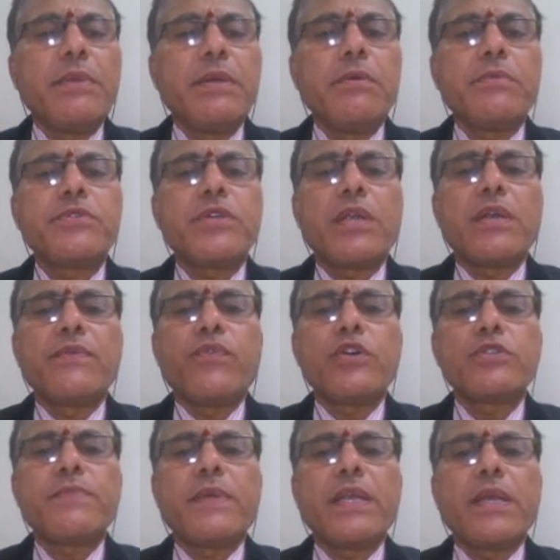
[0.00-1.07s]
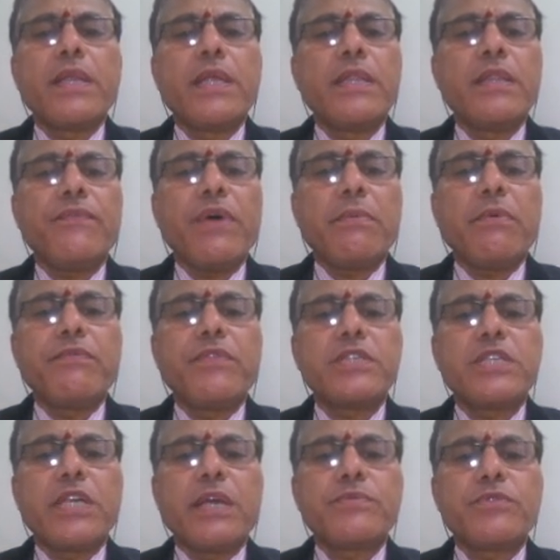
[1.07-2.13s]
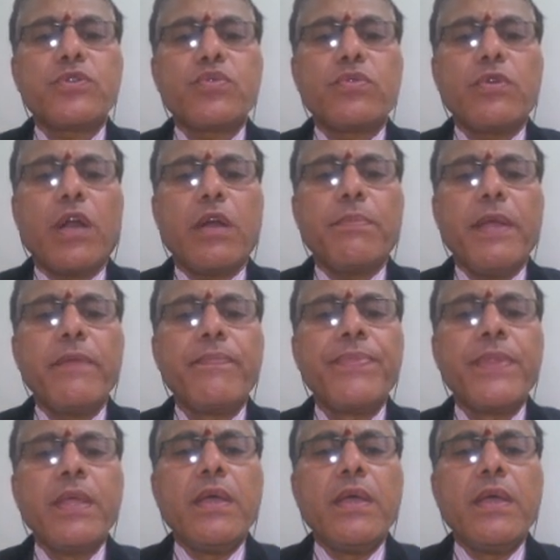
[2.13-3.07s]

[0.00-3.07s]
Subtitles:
Minimum shear reinforcement in the form of the stirrups should not be